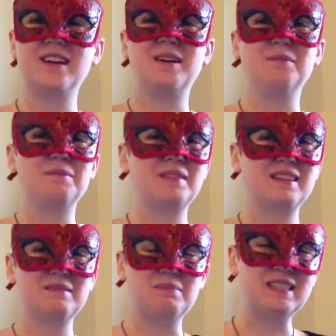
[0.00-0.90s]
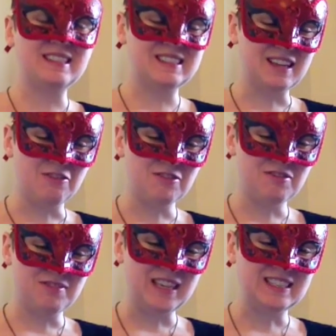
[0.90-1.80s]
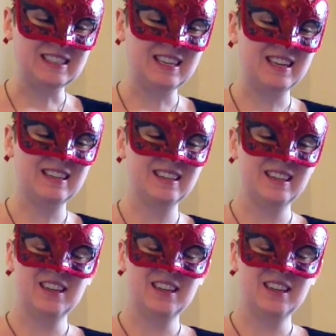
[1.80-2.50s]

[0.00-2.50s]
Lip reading: a bit self-effacing,